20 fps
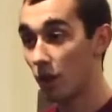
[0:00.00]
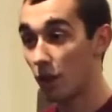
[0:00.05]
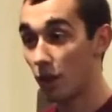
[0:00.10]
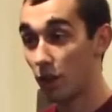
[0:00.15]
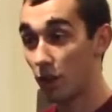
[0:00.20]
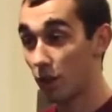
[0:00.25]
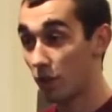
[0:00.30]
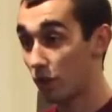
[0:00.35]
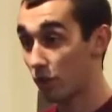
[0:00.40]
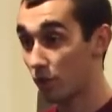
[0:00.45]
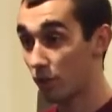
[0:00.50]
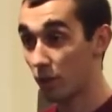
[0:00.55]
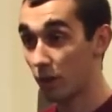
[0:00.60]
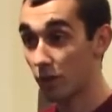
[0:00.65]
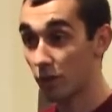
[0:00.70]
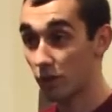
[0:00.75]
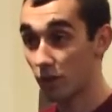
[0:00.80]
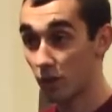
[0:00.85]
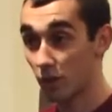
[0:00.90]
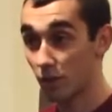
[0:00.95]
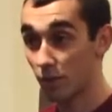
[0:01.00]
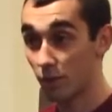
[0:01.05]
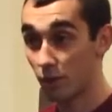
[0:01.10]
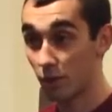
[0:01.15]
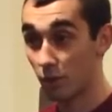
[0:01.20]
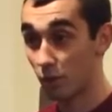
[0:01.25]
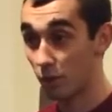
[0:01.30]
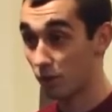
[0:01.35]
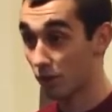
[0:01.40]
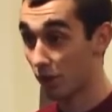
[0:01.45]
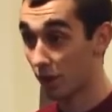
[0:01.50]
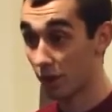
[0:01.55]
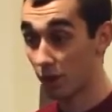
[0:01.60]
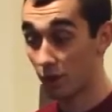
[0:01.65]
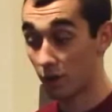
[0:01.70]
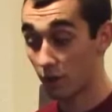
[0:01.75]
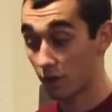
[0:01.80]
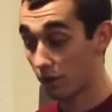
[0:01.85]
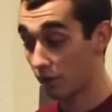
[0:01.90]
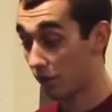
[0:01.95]
and they just messed up and it was like,
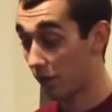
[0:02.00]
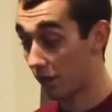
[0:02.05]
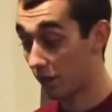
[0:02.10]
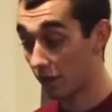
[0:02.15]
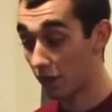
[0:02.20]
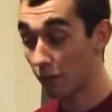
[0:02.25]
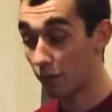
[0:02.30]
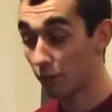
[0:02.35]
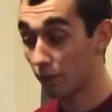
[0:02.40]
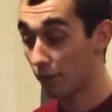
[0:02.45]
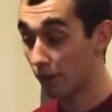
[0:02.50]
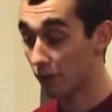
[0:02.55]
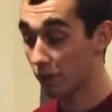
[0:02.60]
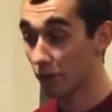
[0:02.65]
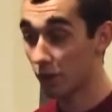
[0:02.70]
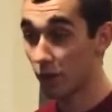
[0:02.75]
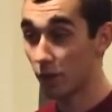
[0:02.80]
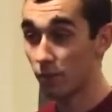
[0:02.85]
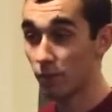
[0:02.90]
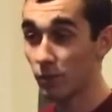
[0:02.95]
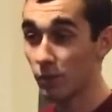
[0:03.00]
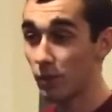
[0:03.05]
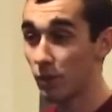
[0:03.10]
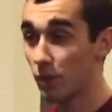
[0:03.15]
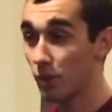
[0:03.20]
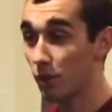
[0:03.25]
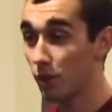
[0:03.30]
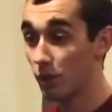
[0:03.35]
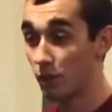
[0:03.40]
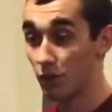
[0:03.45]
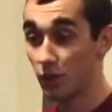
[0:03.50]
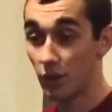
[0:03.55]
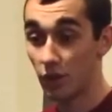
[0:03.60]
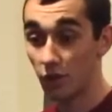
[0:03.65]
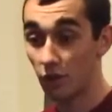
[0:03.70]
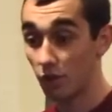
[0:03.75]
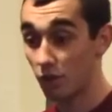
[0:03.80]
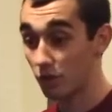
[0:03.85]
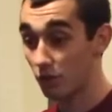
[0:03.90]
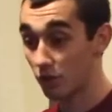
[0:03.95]
oh, they never mess up, you can tell
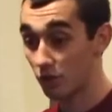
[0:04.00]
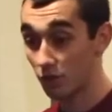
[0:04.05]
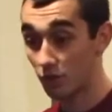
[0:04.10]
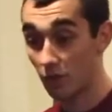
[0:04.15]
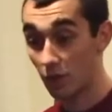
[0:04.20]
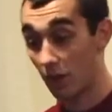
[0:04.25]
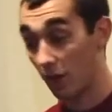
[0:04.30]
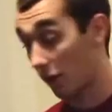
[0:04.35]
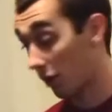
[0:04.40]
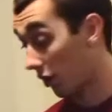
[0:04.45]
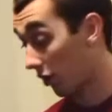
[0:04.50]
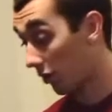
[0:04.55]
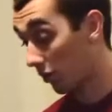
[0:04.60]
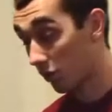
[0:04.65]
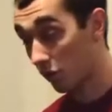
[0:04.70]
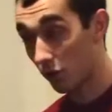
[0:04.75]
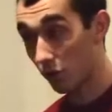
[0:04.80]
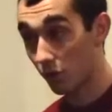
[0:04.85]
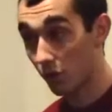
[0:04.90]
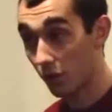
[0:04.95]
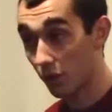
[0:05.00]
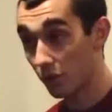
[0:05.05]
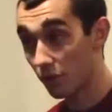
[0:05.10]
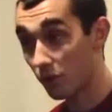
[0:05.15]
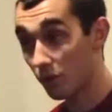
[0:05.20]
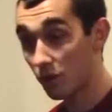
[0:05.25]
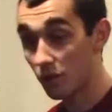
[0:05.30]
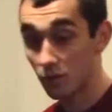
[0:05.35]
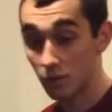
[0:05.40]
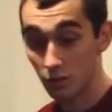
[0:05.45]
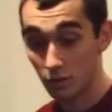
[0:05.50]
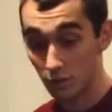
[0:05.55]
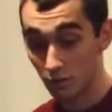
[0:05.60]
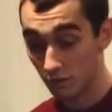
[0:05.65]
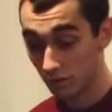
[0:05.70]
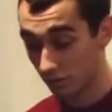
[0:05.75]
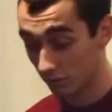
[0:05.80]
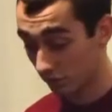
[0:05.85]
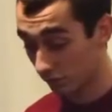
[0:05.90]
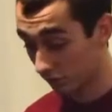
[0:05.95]
they'll just, hey, you turn around.
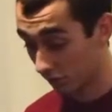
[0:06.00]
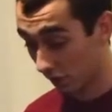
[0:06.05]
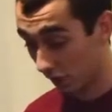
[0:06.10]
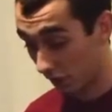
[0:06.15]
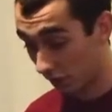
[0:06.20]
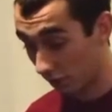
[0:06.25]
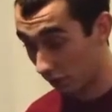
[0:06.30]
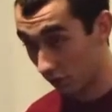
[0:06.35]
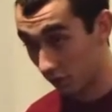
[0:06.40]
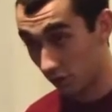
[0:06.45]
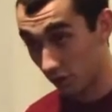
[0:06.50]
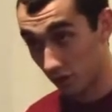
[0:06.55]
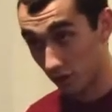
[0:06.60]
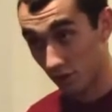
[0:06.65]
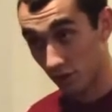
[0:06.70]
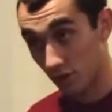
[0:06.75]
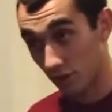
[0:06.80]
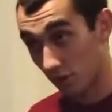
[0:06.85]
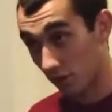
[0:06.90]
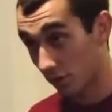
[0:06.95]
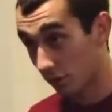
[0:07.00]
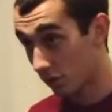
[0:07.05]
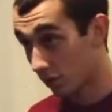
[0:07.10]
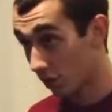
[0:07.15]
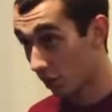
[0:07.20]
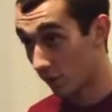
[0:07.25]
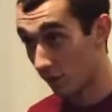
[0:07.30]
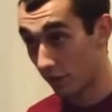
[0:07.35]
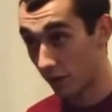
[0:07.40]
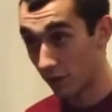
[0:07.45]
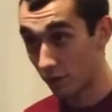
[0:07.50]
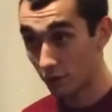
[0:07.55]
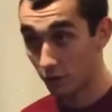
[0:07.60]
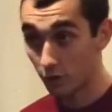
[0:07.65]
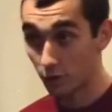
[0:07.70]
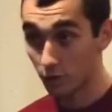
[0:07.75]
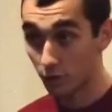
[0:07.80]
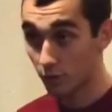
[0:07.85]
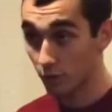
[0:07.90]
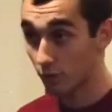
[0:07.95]
This is how you do this. And they'll show them how to do
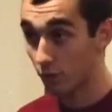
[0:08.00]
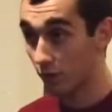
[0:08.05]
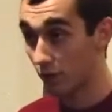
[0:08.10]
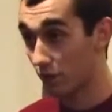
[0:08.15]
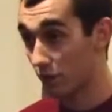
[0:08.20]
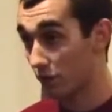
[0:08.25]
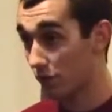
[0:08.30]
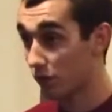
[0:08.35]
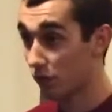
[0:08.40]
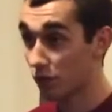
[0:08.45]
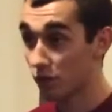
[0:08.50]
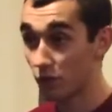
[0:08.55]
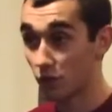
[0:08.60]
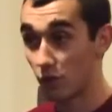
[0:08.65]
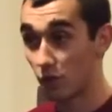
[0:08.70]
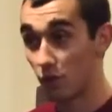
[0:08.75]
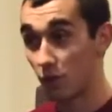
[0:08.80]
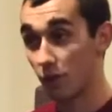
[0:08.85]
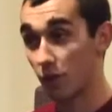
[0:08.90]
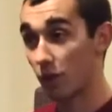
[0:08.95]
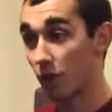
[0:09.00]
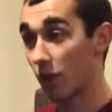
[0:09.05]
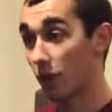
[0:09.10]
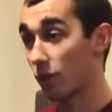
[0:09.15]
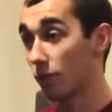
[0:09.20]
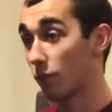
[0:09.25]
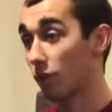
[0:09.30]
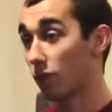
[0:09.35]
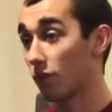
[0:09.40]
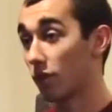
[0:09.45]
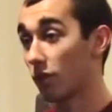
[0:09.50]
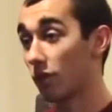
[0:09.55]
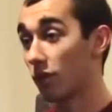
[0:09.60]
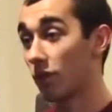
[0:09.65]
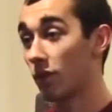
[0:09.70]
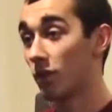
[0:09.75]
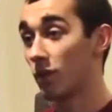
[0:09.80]
it real quick and just go on to the next person.